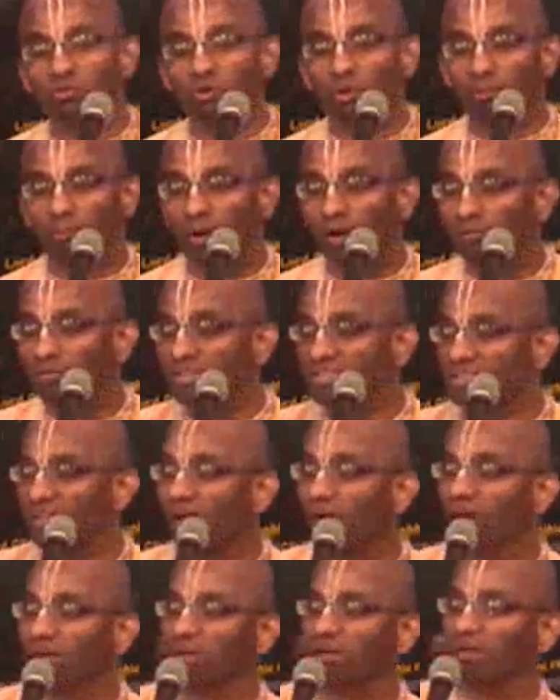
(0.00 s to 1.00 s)
to a
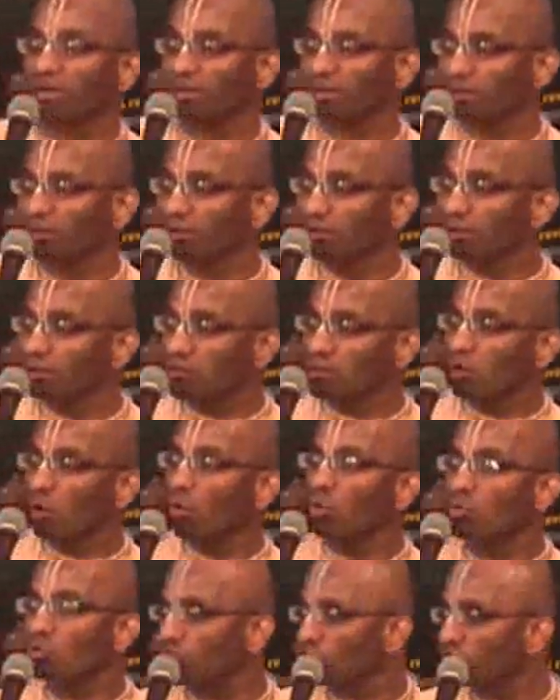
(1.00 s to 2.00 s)
bhavasagar, the
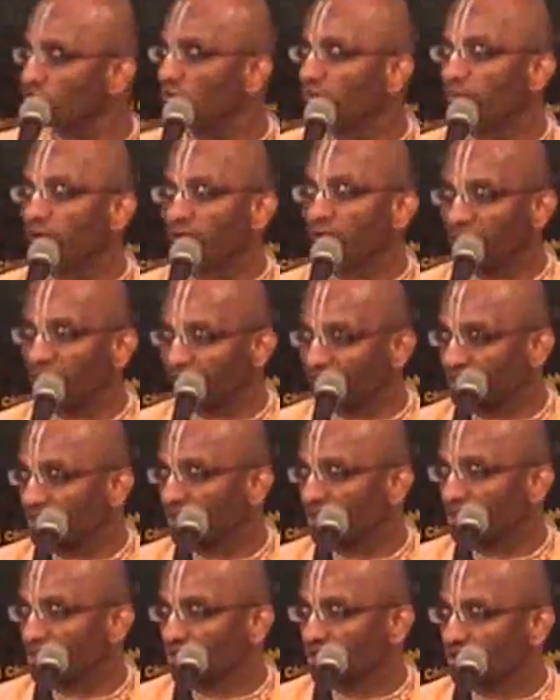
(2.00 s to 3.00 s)
ocean of material
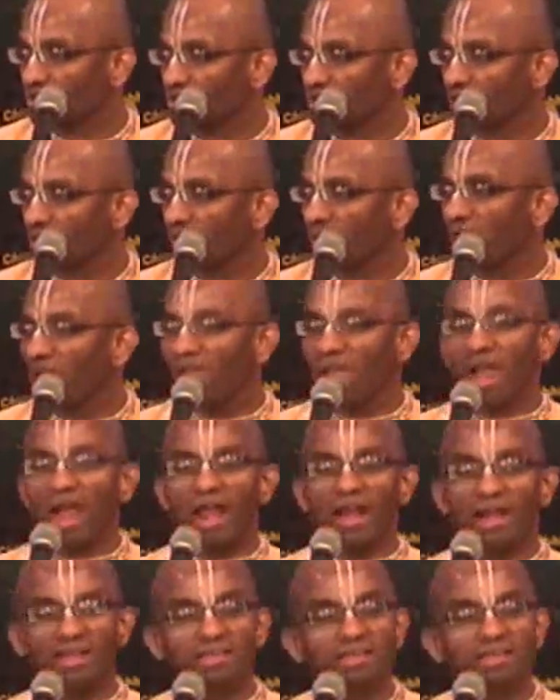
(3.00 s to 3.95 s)
existence. And